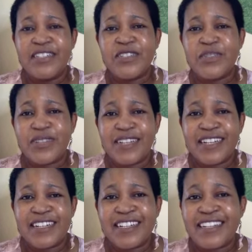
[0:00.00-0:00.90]
to
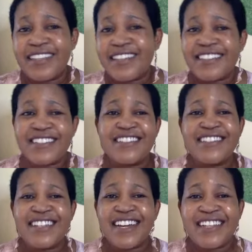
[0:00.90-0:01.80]
learn. And there's
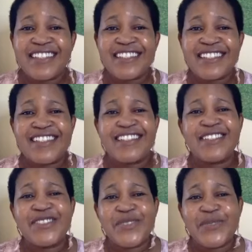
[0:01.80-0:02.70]
dance.
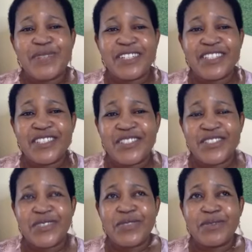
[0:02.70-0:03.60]
There's so much to
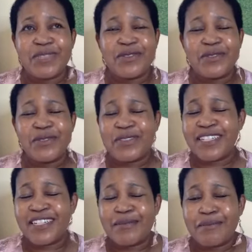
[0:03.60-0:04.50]
do. We'll be
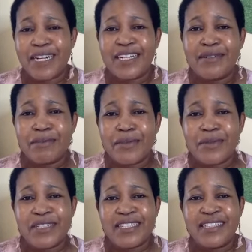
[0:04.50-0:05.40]
looking at mind,
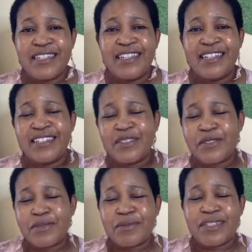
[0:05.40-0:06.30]
body, your
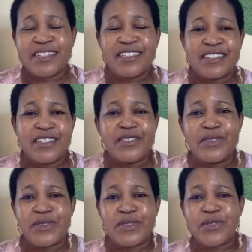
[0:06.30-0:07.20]
spirit, and
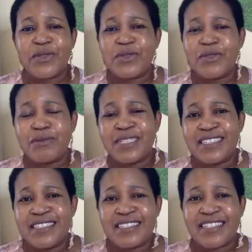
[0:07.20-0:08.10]
your soul,
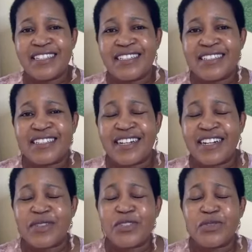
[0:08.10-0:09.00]
meditating,
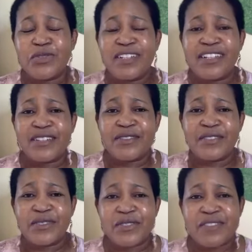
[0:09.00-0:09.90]
how to love
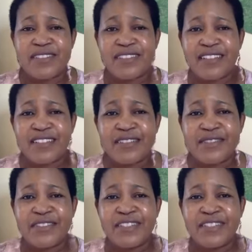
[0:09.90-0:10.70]
yourself,